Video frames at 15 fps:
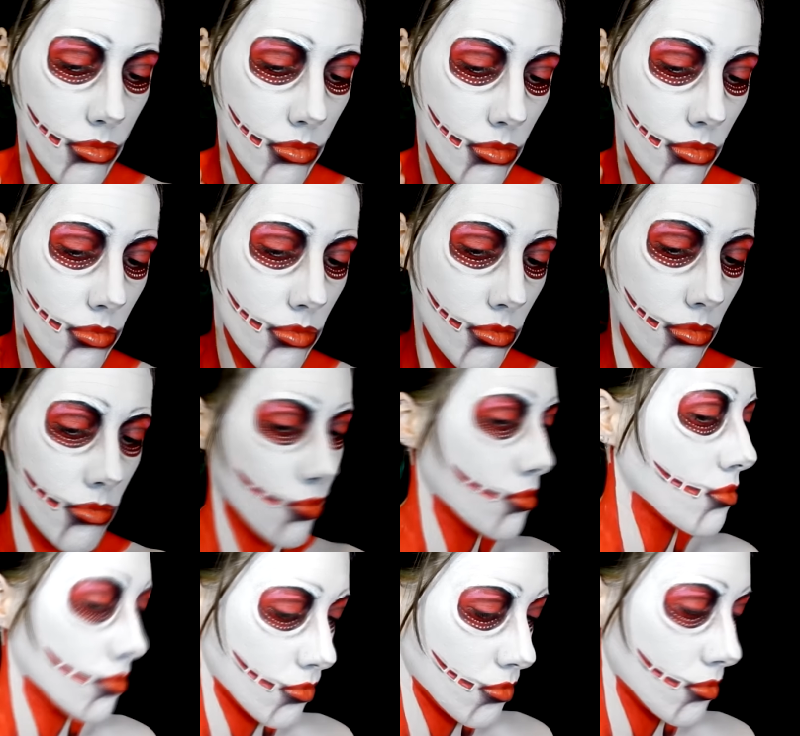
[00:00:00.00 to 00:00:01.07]
Now taking a
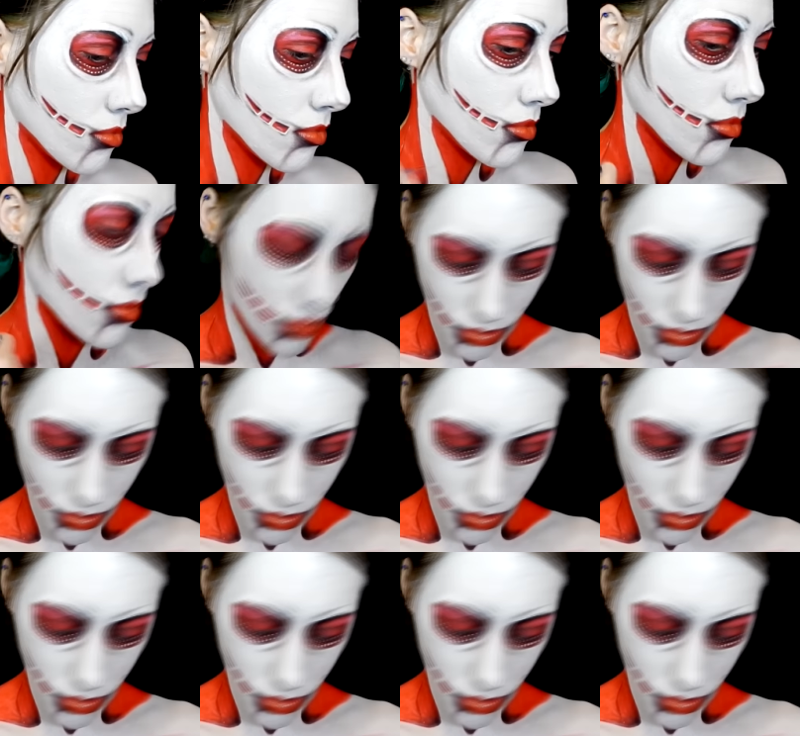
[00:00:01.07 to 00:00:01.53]
darker red body paint,